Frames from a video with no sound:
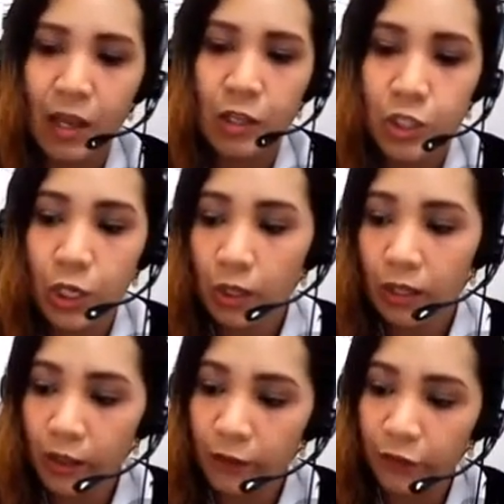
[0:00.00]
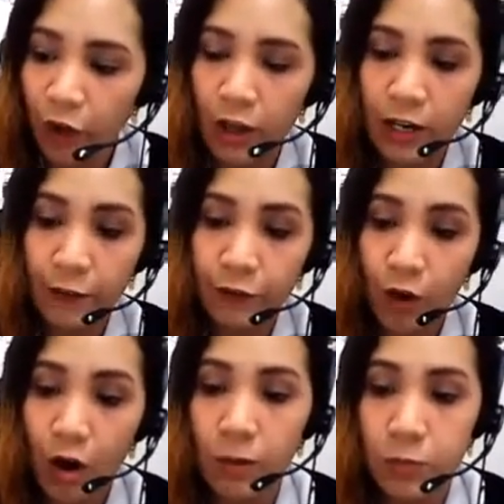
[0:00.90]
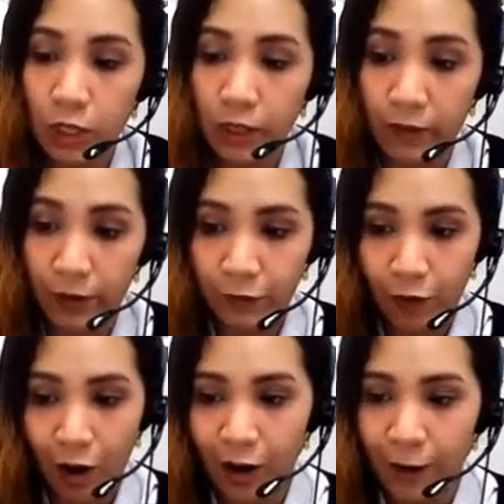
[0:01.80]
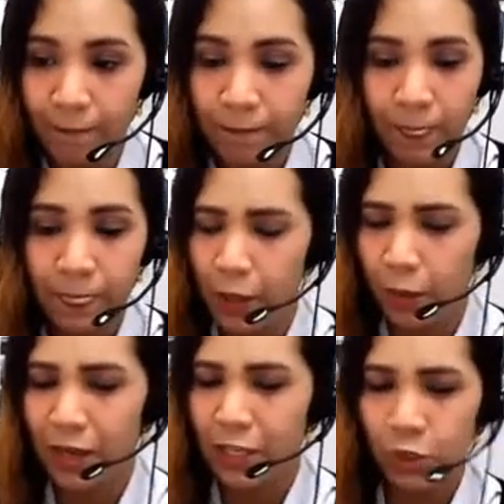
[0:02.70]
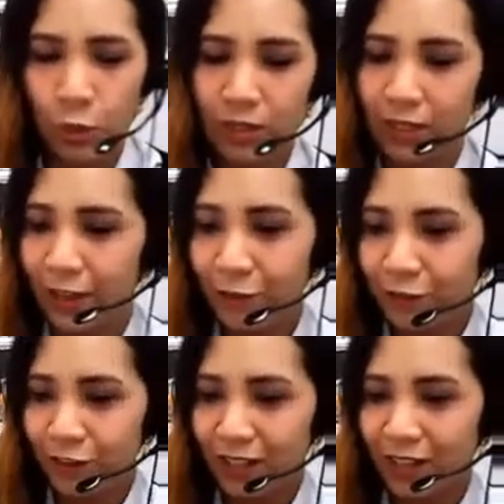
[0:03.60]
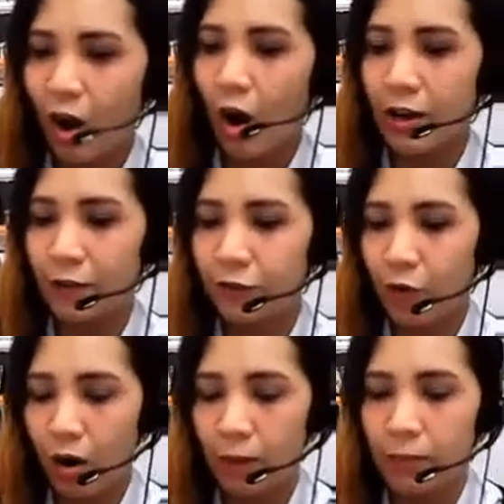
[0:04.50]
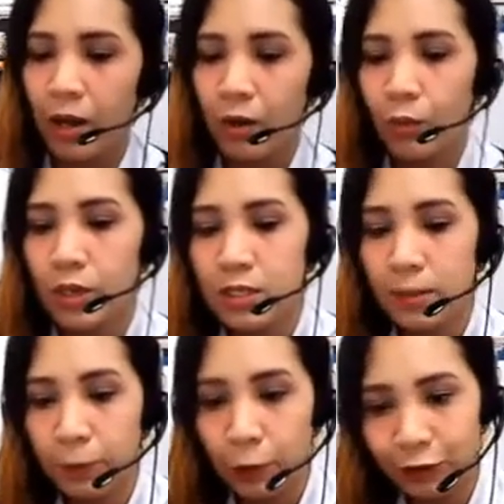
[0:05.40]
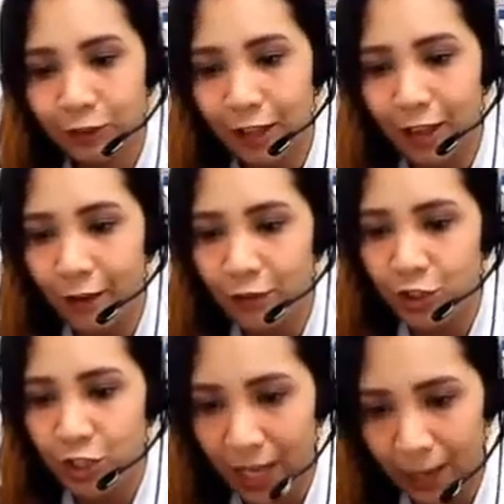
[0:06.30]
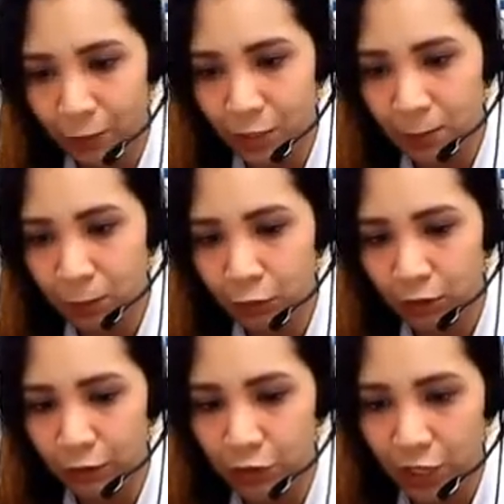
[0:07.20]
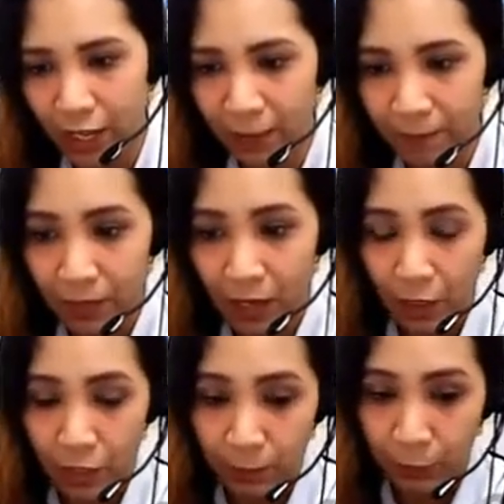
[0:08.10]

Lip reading: Do you live on a farm? Do you live in a farm? No, I don't live on a farm. What's the plural of sheep? What's the plural of sheep? The